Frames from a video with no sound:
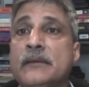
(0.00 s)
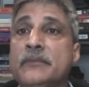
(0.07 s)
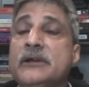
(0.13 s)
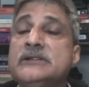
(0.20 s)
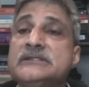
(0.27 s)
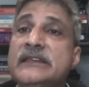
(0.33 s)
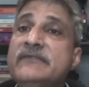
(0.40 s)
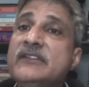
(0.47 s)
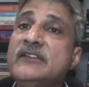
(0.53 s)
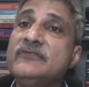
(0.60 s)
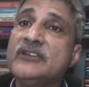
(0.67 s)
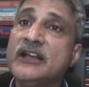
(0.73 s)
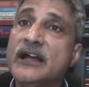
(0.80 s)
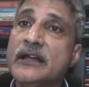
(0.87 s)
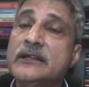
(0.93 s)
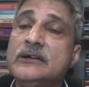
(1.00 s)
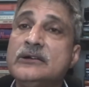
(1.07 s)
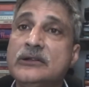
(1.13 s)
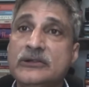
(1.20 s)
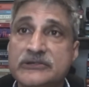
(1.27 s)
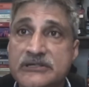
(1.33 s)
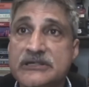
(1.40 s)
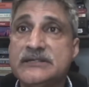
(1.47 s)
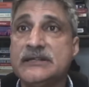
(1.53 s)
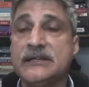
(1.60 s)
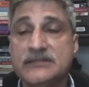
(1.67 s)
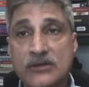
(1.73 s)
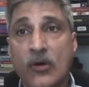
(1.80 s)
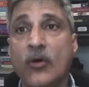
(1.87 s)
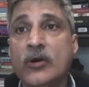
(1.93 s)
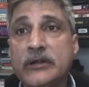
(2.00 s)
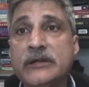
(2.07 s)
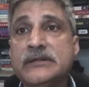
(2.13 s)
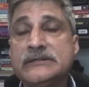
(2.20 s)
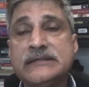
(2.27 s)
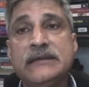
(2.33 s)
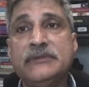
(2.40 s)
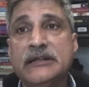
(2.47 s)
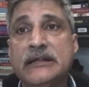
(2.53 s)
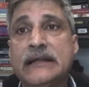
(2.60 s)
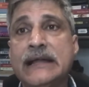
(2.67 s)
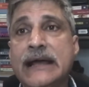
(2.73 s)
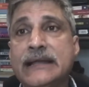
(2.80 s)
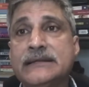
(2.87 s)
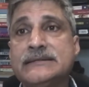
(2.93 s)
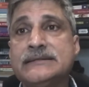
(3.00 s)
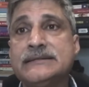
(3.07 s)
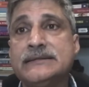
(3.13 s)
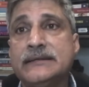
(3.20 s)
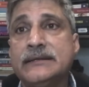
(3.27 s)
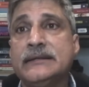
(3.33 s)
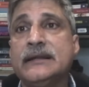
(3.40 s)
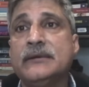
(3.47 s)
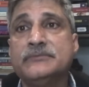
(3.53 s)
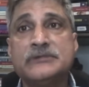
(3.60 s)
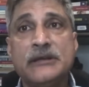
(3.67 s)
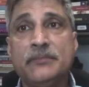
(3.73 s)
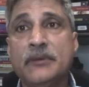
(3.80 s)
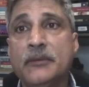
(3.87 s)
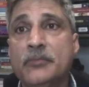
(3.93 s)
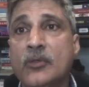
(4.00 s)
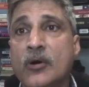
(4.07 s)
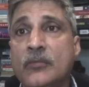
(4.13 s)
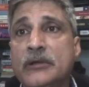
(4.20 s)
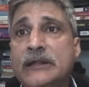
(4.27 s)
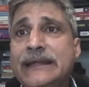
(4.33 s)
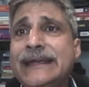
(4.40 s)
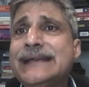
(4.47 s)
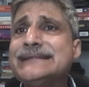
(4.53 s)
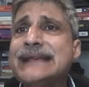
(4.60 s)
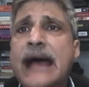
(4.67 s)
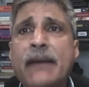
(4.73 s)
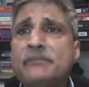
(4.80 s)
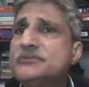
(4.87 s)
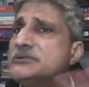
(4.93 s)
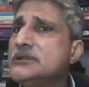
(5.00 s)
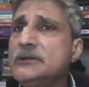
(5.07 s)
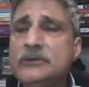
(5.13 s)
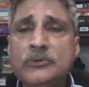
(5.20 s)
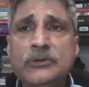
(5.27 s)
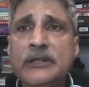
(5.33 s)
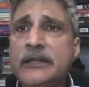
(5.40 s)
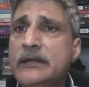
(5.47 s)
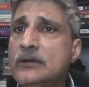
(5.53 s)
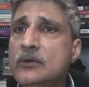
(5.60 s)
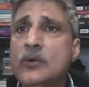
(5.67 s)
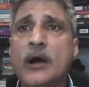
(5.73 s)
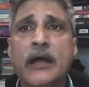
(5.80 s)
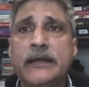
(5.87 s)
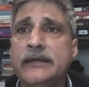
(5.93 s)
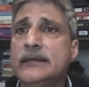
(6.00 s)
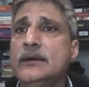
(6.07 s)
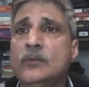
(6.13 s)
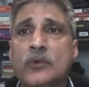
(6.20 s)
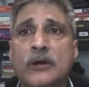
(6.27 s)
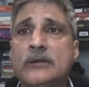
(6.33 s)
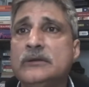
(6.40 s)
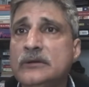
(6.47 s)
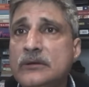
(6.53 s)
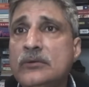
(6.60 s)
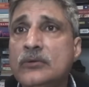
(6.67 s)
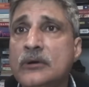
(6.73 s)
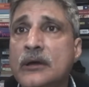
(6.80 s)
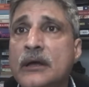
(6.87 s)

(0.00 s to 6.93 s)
Because even if the gynecologist does order a semen analysis and it comes up abnormal, he has absolutely no idea what to do.